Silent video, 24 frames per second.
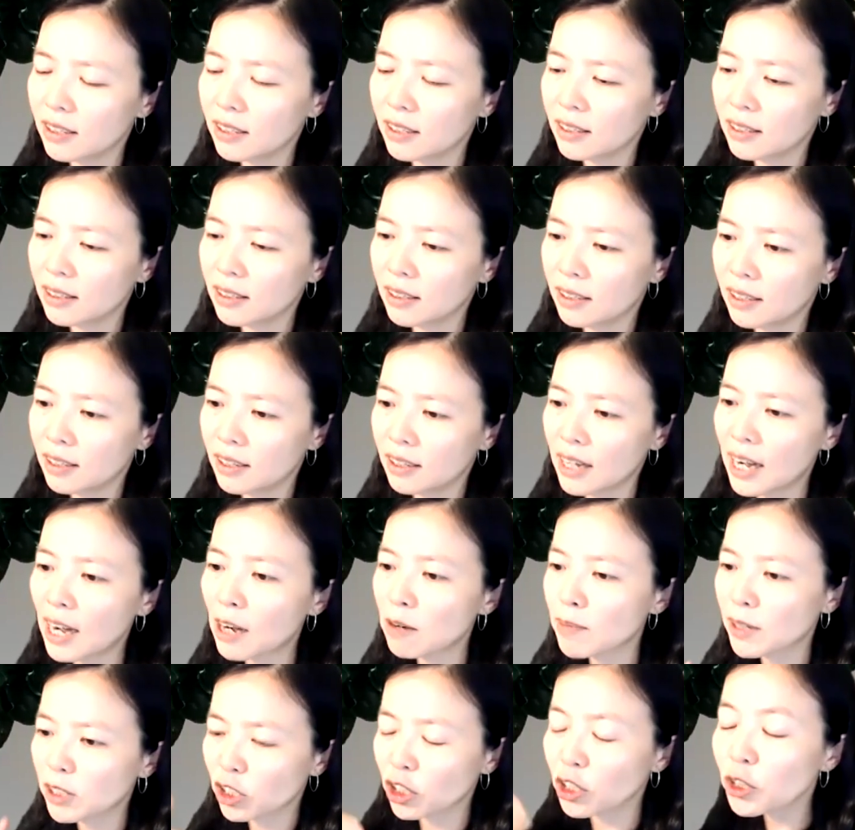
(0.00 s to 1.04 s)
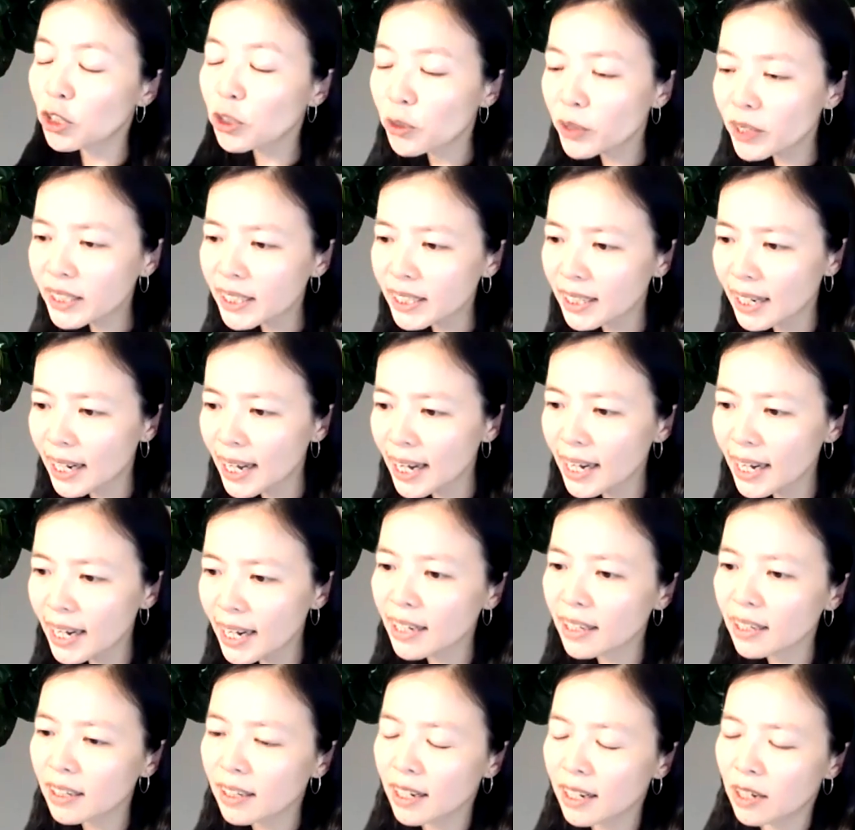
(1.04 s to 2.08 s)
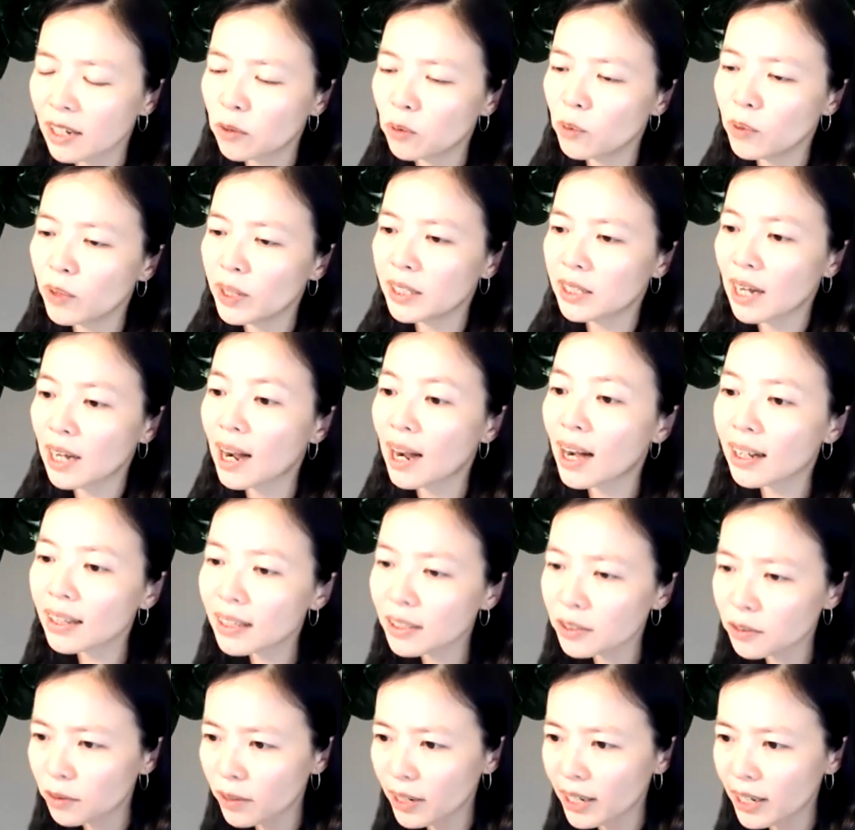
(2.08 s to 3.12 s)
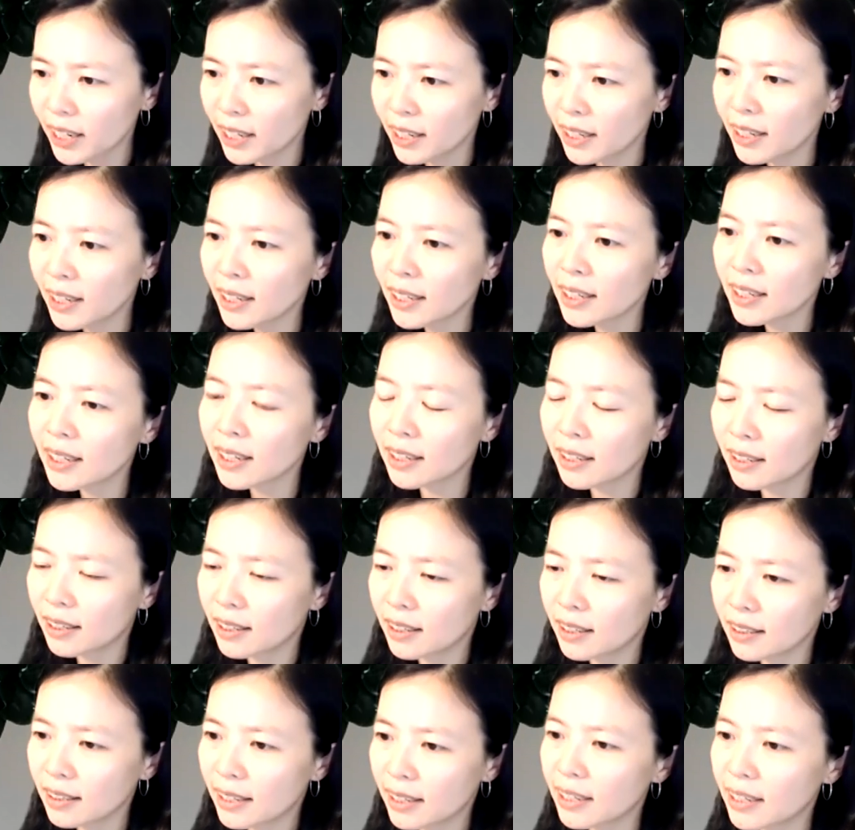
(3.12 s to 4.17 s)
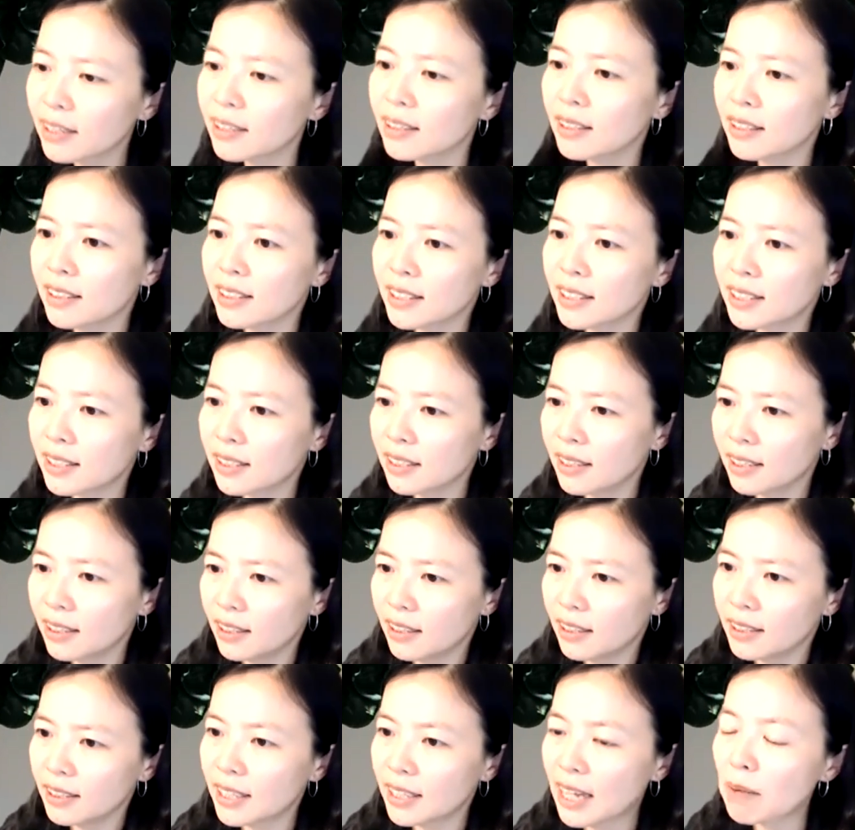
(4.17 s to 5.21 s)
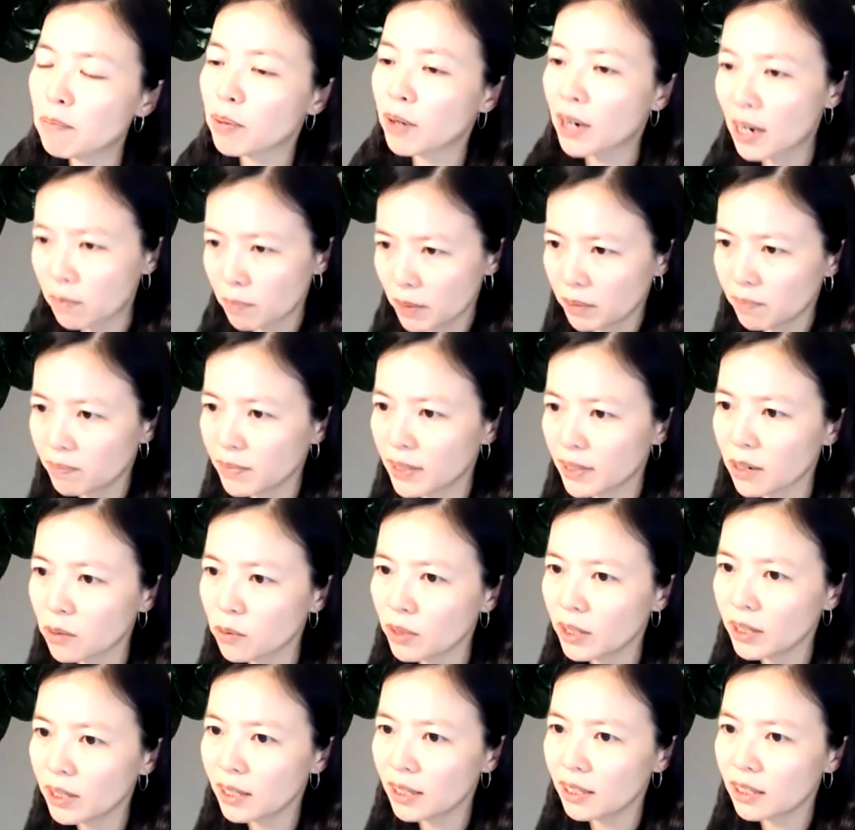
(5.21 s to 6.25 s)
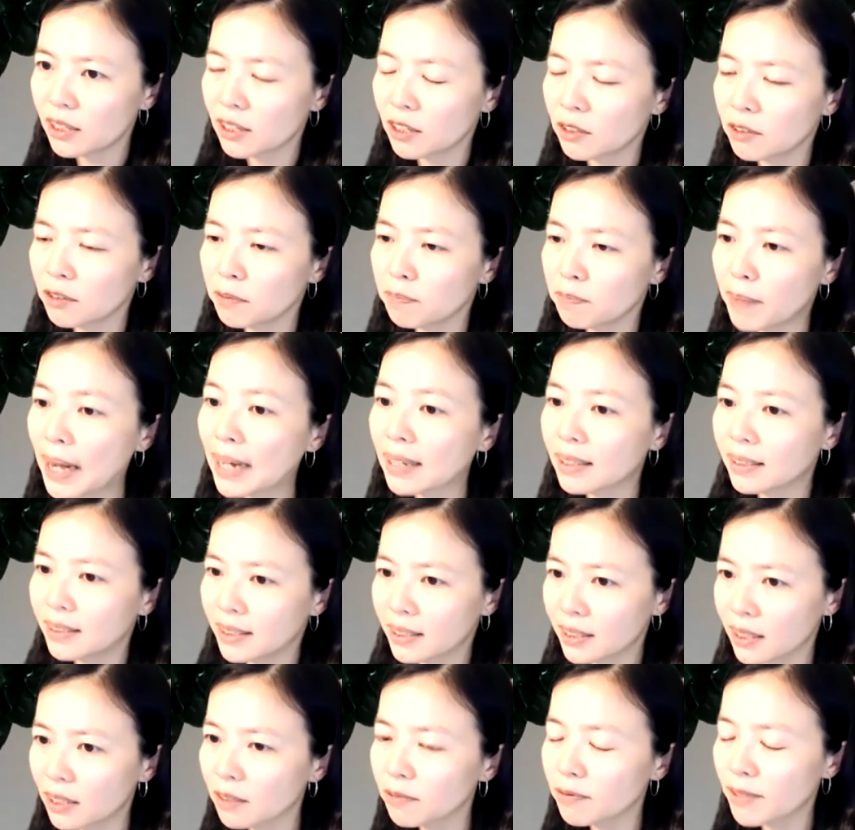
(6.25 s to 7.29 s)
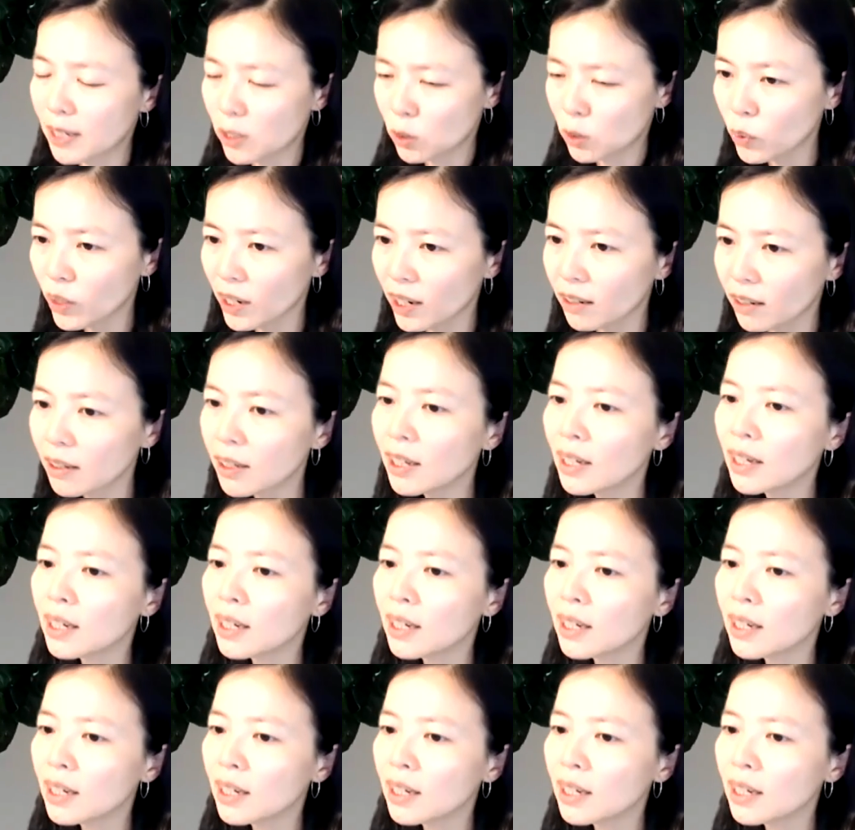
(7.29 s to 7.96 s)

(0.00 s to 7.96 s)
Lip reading: how much queuing delay can we tolerate, there is that problem that we need to balance off as well.